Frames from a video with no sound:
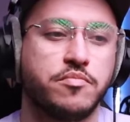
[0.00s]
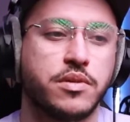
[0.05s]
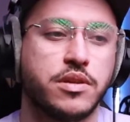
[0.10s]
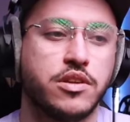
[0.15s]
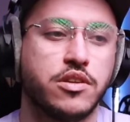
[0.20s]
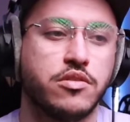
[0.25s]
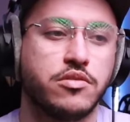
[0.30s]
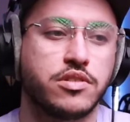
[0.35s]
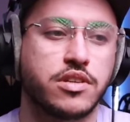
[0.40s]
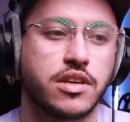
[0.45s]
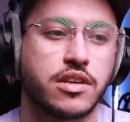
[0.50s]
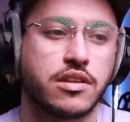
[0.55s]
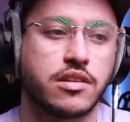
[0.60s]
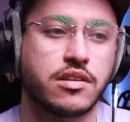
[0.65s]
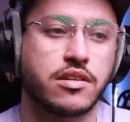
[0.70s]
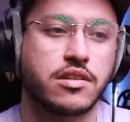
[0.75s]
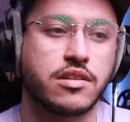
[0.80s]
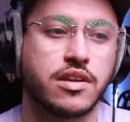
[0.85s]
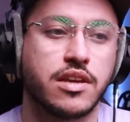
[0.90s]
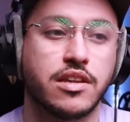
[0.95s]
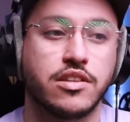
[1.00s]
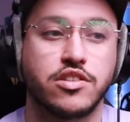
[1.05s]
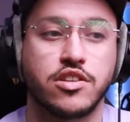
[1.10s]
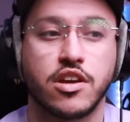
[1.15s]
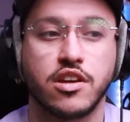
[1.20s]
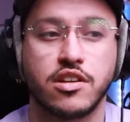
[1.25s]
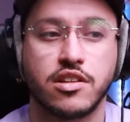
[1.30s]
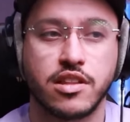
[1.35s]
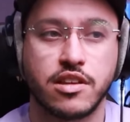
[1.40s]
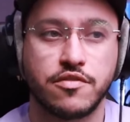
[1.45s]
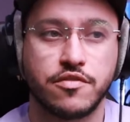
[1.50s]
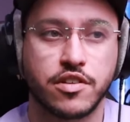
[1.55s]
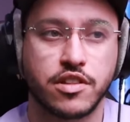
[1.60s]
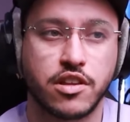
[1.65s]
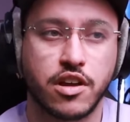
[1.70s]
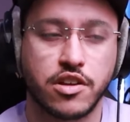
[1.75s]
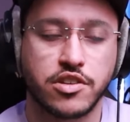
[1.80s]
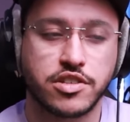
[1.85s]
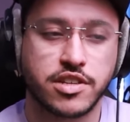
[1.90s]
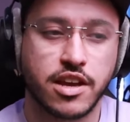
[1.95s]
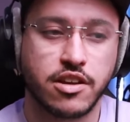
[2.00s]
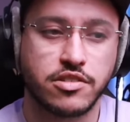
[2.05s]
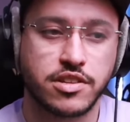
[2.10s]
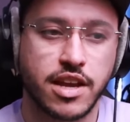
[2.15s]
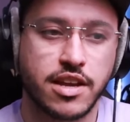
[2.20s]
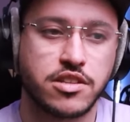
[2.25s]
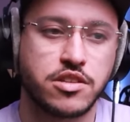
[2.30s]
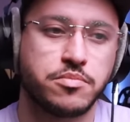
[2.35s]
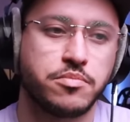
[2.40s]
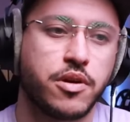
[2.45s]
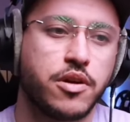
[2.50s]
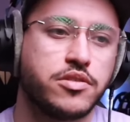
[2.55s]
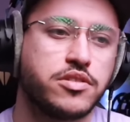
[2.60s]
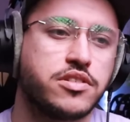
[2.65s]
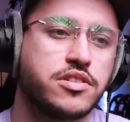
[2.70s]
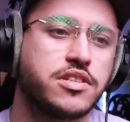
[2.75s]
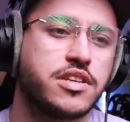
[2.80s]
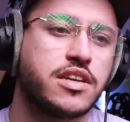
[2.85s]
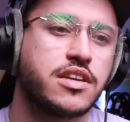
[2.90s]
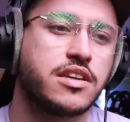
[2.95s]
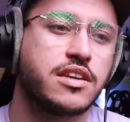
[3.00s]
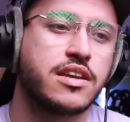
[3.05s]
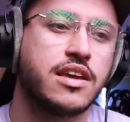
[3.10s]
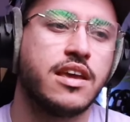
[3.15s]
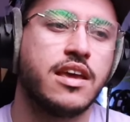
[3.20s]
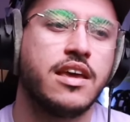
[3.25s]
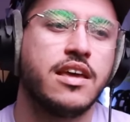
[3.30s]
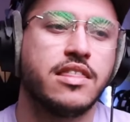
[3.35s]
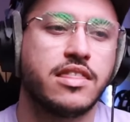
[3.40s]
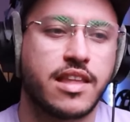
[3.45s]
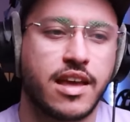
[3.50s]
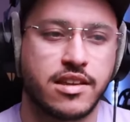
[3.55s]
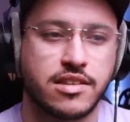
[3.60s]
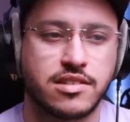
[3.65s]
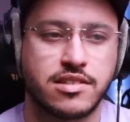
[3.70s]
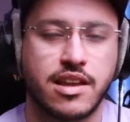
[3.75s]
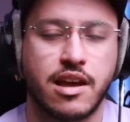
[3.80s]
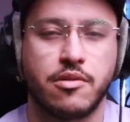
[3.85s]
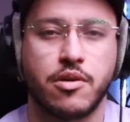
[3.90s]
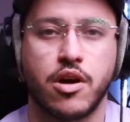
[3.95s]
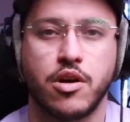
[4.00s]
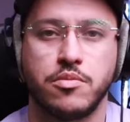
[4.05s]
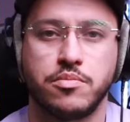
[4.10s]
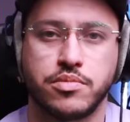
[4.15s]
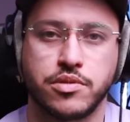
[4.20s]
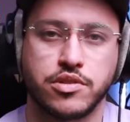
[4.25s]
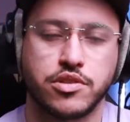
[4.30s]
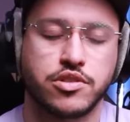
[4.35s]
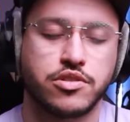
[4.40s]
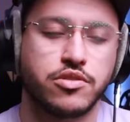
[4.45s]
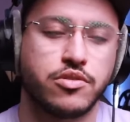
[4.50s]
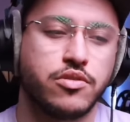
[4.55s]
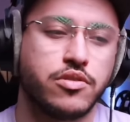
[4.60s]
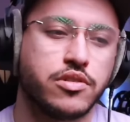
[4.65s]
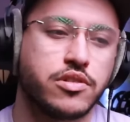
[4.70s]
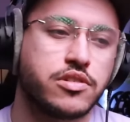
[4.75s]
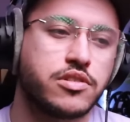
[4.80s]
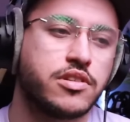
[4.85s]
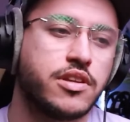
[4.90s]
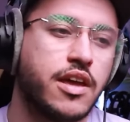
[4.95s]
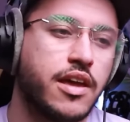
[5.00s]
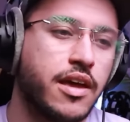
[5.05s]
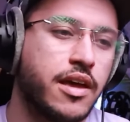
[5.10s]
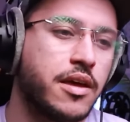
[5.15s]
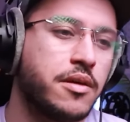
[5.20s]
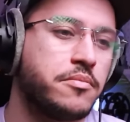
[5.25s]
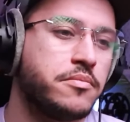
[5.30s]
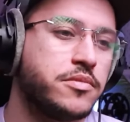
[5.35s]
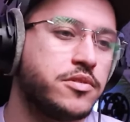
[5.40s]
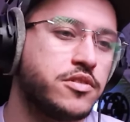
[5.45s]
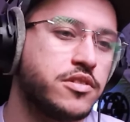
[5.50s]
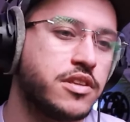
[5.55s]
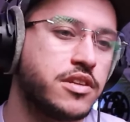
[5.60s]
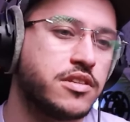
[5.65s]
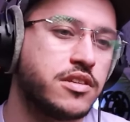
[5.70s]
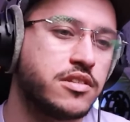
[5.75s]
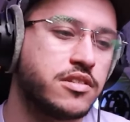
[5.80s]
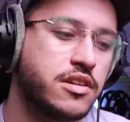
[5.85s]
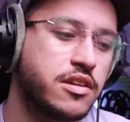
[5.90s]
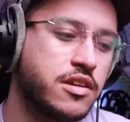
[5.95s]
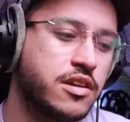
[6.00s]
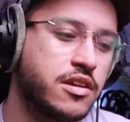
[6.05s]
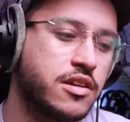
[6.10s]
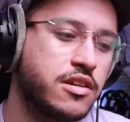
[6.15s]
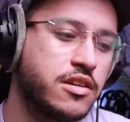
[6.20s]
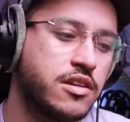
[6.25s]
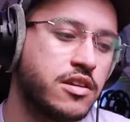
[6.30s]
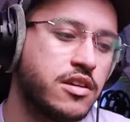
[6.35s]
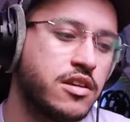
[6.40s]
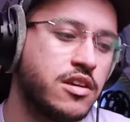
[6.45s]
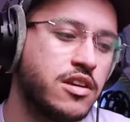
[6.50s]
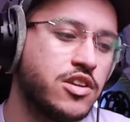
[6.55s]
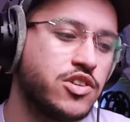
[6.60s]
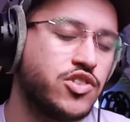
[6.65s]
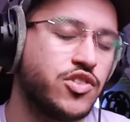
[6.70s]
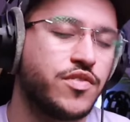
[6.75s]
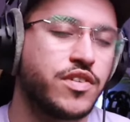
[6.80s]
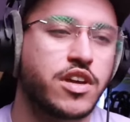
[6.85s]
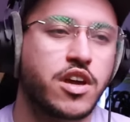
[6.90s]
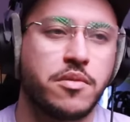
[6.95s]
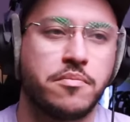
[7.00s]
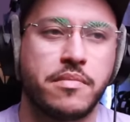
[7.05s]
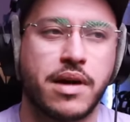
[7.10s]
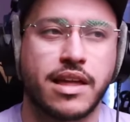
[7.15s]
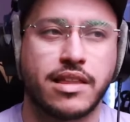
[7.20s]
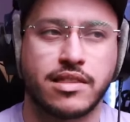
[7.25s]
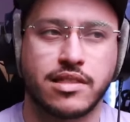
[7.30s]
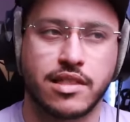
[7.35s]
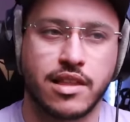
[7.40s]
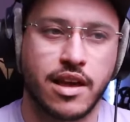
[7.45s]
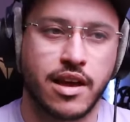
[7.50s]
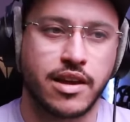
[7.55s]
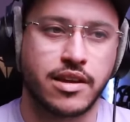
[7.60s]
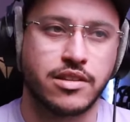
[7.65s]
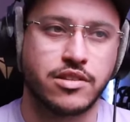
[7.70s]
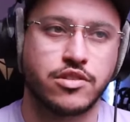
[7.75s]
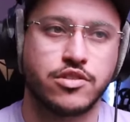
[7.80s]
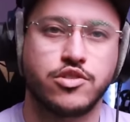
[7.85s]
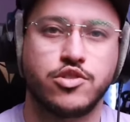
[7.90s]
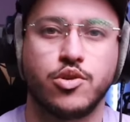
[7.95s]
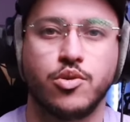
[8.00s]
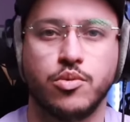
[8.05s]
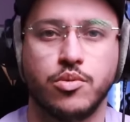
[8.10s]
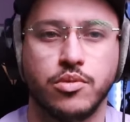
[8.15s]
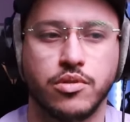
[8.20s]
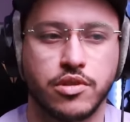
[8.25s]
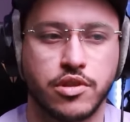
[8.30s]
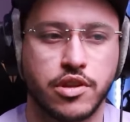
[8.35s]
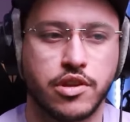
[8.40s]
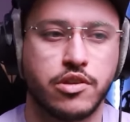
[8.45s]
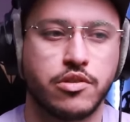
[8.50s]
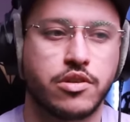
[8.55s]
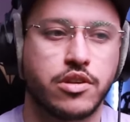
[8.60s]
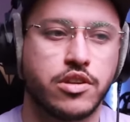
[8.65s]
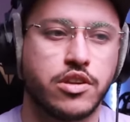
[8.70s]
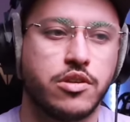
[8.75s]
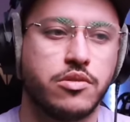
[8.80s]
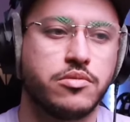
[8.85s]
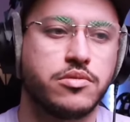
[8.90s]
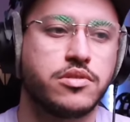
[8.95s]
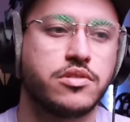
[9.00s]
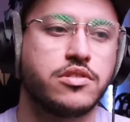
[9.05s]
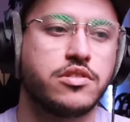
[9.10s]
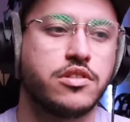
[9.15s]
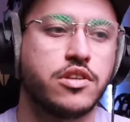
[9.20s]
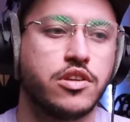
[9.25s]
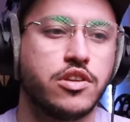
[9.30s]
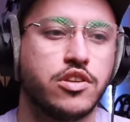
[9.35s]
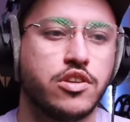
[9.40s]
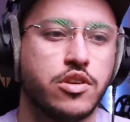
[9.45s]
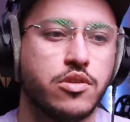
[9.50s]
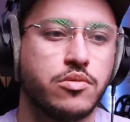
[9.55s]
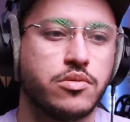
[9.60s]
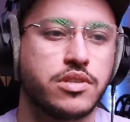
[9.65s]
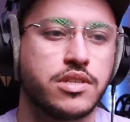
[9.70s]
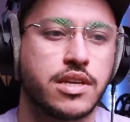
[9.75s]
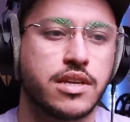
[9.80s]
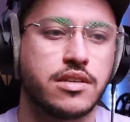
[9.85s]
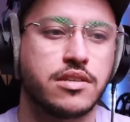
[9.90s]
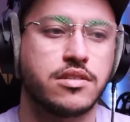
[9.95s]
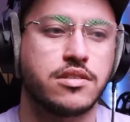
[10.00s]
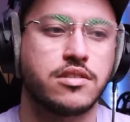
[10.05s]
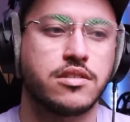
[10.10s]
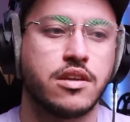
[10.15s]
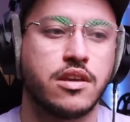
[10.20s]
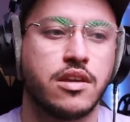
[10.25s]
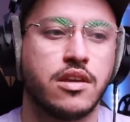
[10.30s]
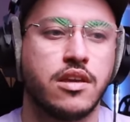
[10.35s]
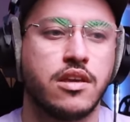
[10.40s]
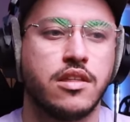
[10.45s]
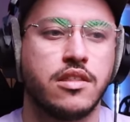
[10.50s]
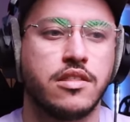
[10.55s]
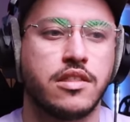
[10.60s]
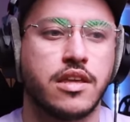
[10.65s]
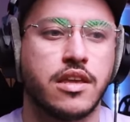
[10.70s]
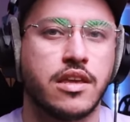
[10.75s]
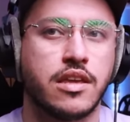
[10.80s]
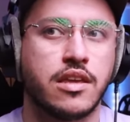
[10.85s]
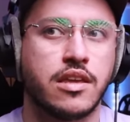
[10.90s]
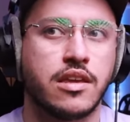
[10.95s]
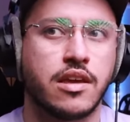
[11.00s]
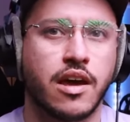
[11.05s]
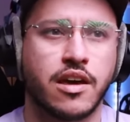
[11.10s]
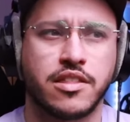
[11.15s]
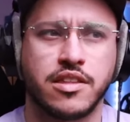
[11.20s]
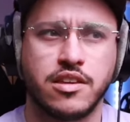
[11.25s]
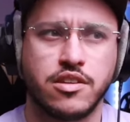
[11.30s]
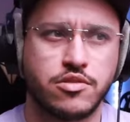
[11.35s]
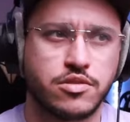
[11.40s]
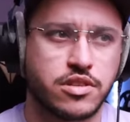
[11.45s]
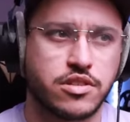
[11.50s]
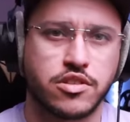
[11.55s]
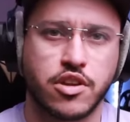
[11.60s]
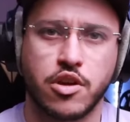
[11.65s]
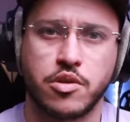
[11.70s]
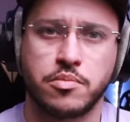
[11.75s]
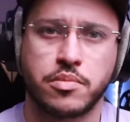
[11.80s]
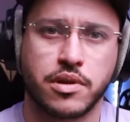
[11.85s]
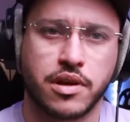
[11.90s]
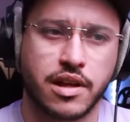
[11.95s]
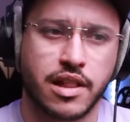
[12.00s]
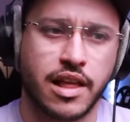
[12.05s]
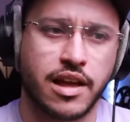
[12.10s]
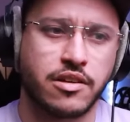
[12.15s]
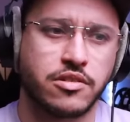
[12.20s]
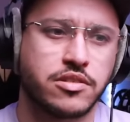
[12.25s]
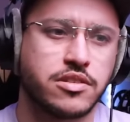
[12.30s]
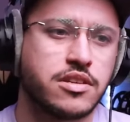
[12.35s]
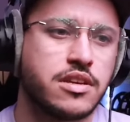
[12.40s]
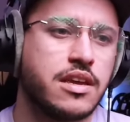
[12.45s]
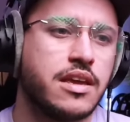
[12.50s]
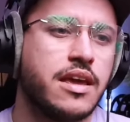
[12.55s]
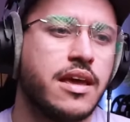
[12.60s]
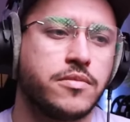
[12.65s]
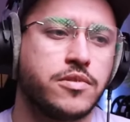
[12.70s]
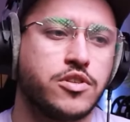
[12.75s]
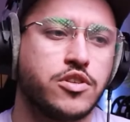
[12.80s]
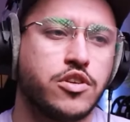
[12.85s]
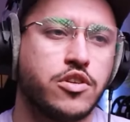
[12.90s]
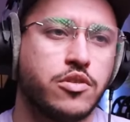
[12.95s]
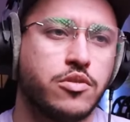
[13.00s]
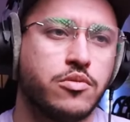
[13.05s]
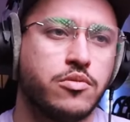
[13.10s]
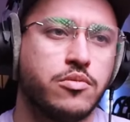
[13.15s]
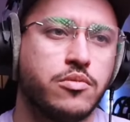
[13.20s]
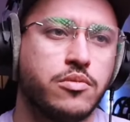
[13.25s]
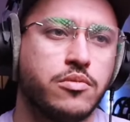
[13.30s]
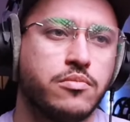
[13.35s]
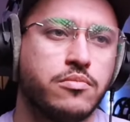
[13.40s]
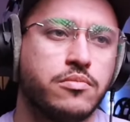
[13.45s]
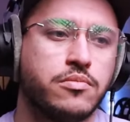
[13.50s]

been using internally for large-scale data processing. That's now open source. So this is a sort of a command line tool that you can use that uses I think it uses OpenCloud to